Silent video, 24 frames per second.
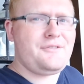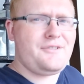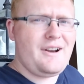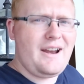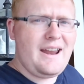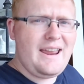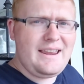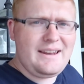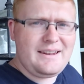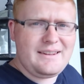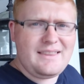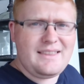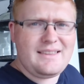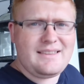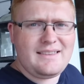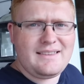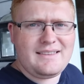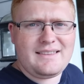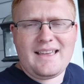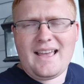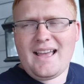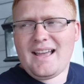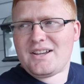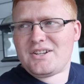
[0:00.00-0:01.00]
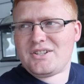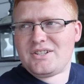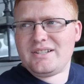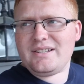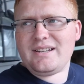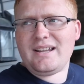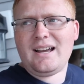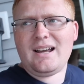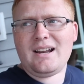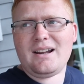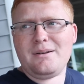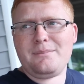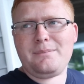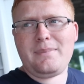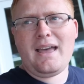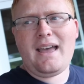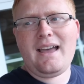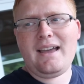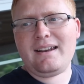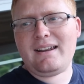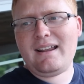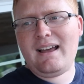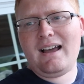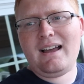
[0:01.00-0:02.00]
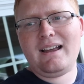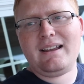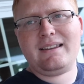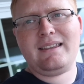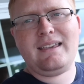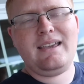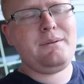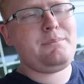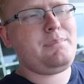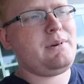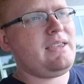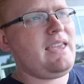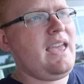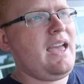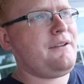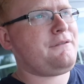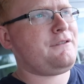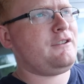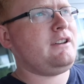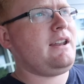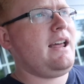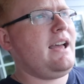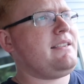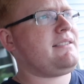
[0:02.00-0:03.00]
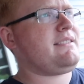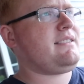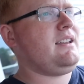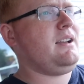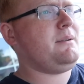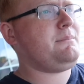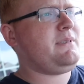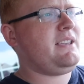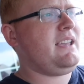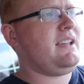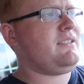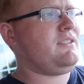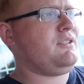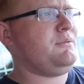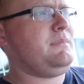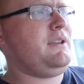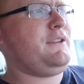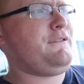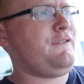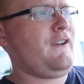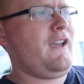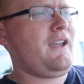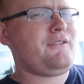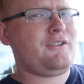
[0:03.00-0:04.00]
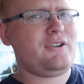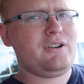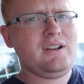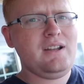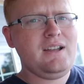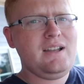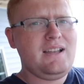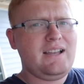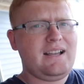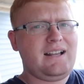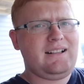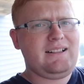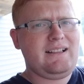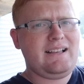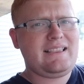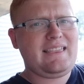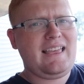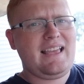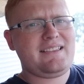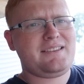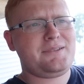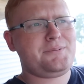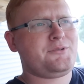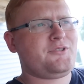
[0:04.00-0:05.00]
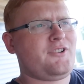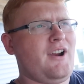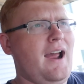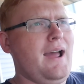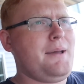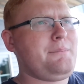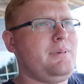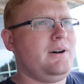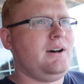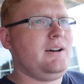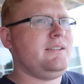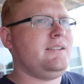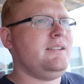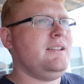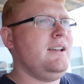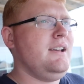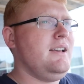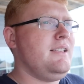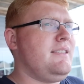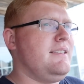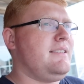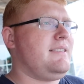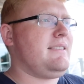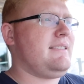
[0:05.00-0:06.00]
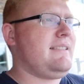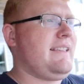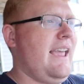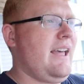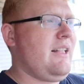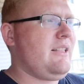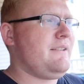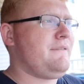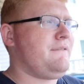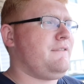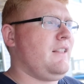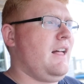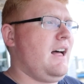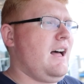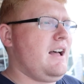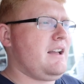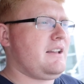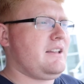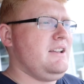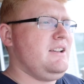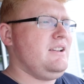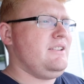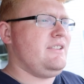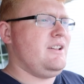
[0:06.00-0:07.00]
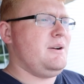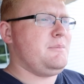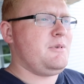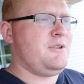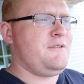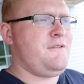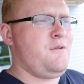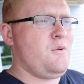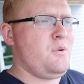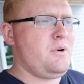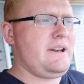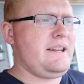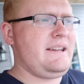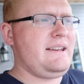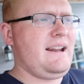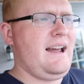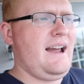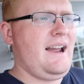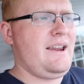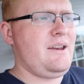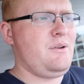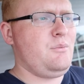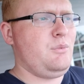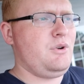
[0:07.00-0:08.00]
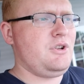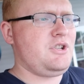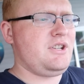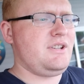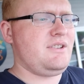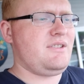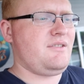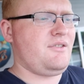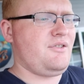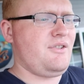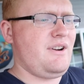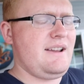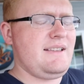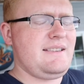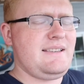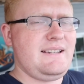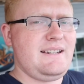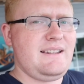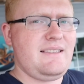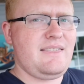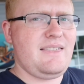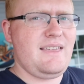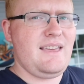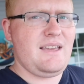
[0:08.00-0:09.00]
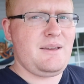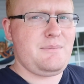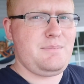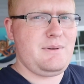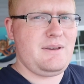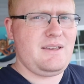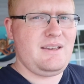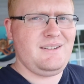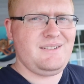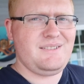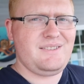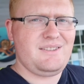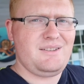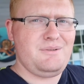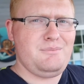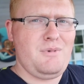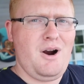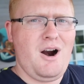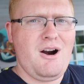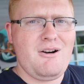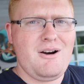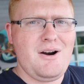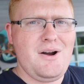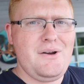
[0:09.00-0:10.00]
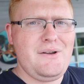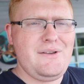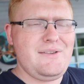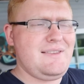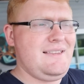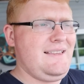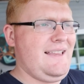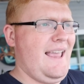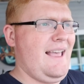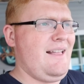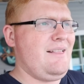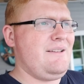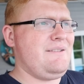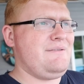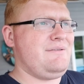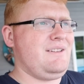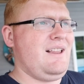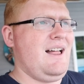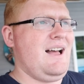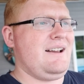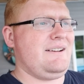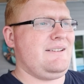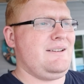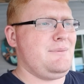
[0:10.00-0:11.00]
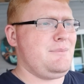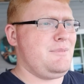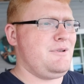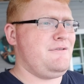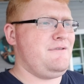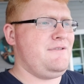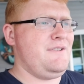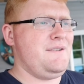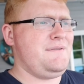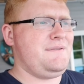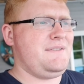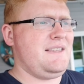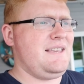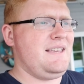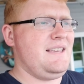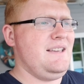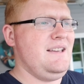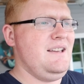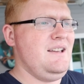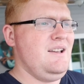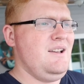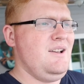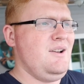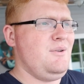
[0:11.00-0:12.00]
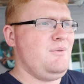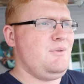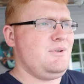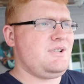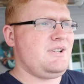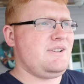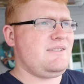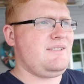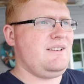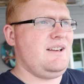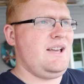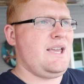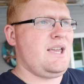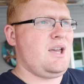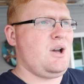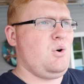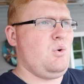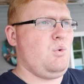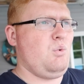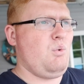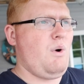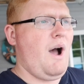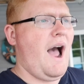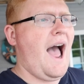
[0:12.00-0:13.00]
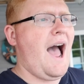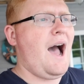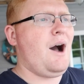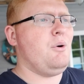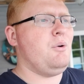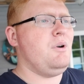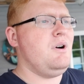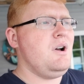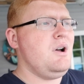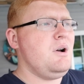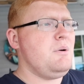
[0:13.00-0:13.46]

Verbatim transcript: rain, this is actually not a bad idea. But yeah, if you're not subbed yet, do me a favor, click that subscribe button. This is daily vlog number forty-nine, which is crazy to think because tomorrow is daily vlog number fifty, which is like, wow.